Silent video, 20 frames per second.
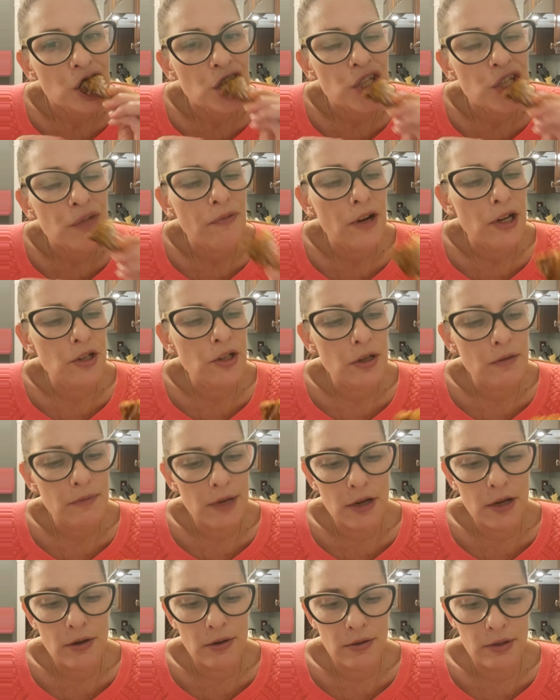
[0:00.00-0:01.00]
Freshly, we
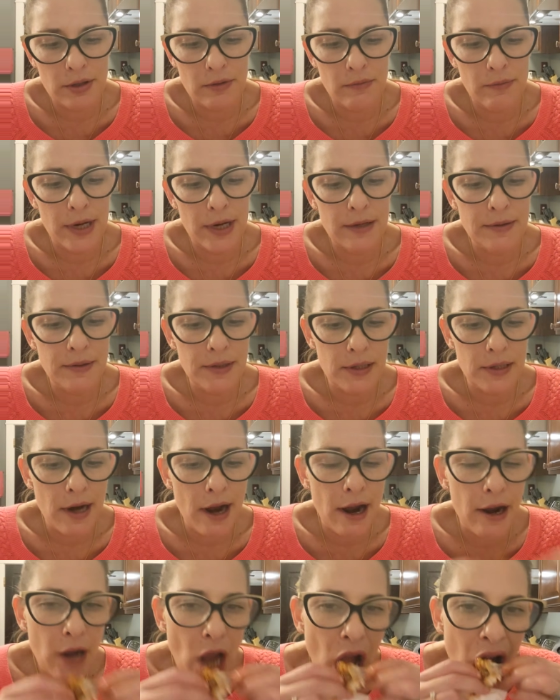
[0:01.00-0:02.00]
cooked a wing
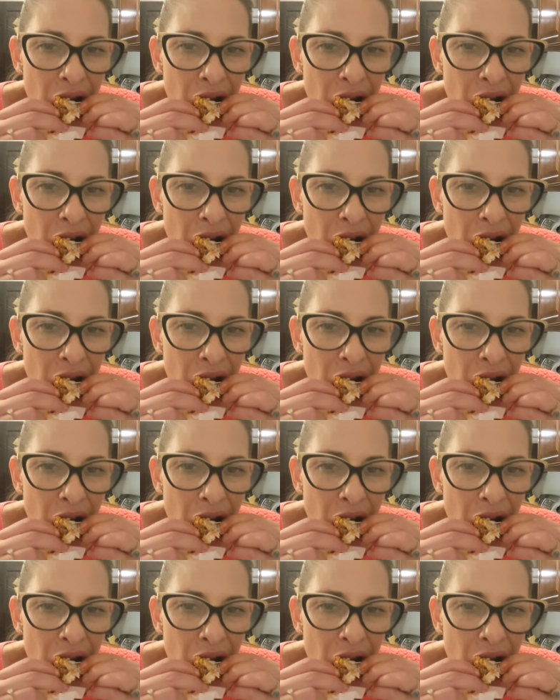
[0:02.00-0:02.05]
snack.